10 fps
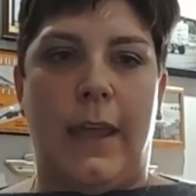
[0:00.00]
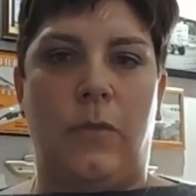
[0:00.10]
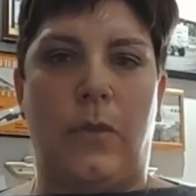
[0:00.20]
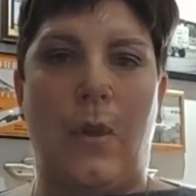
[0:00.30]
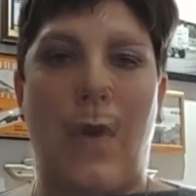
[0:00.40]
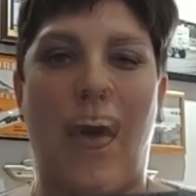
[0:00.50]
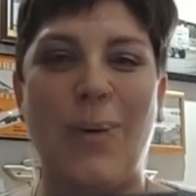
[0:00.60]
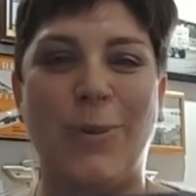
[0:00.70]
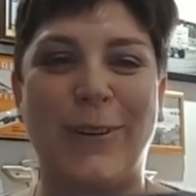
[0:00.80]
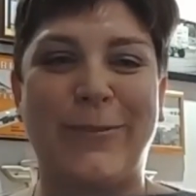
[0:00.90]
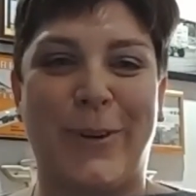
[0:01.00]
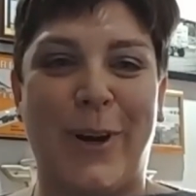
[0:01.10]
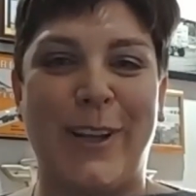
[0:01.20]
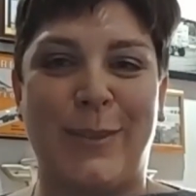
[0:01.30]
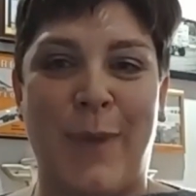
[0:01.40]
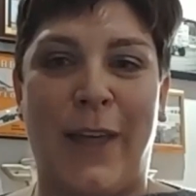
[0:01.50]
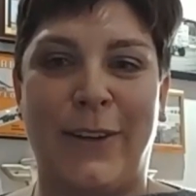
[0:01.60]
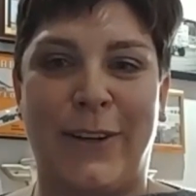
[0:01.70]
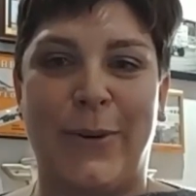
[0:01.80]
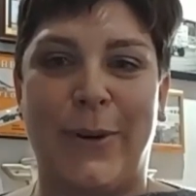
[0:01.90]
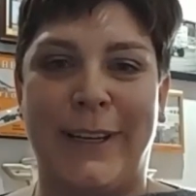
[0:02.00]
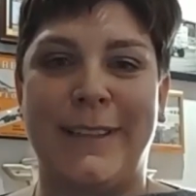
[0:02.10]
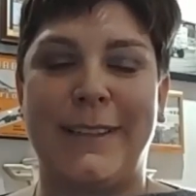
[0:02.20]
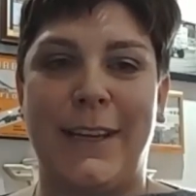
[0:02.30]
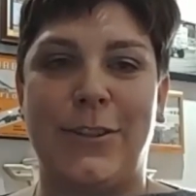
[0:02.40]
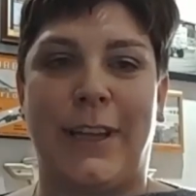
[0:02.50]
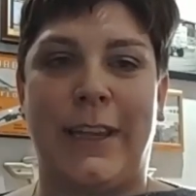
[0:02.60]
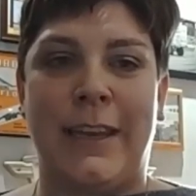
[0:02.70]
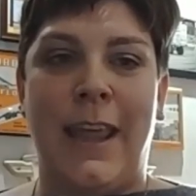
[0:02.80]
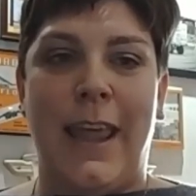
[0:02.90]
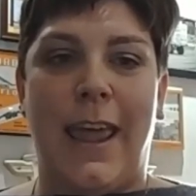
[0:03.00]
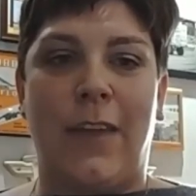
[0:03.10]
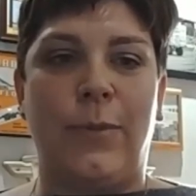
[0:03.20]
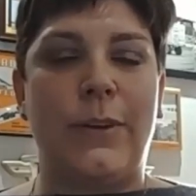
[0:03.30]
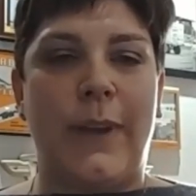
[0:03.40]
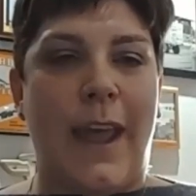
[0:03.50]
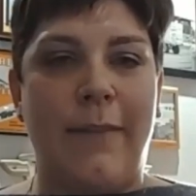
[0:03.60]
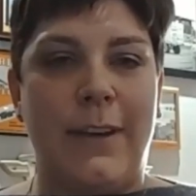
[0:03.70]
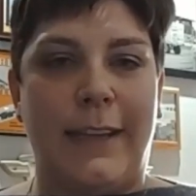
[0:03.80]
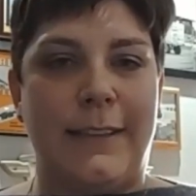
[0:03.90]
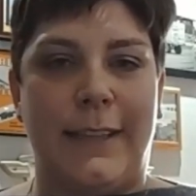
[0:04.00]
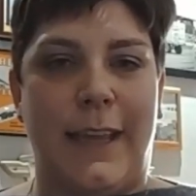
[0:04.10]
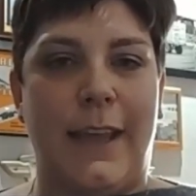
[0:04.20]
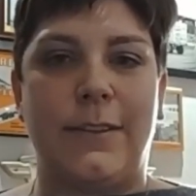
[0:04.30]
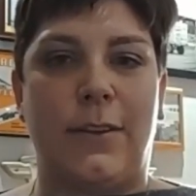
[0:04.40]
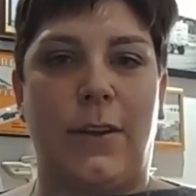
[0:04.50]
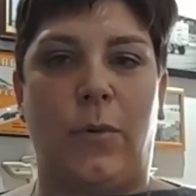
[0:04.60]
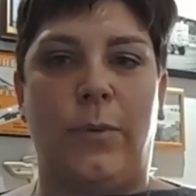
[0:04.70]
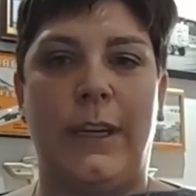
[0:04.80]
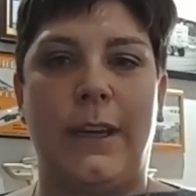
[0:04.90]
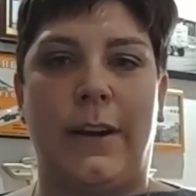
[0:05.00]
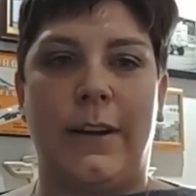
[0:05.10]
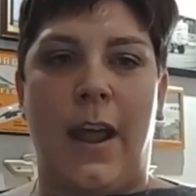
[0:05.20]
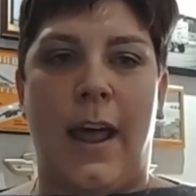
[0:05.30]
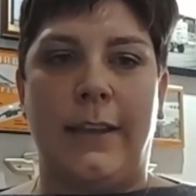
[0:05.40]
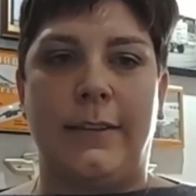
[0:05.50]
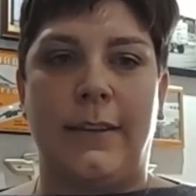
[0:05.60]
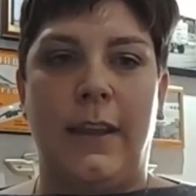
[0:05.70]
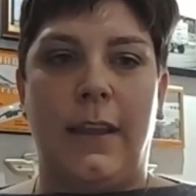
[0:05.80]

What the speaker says: And I work for a smaller organization, and we don't have an ATS. So we are not,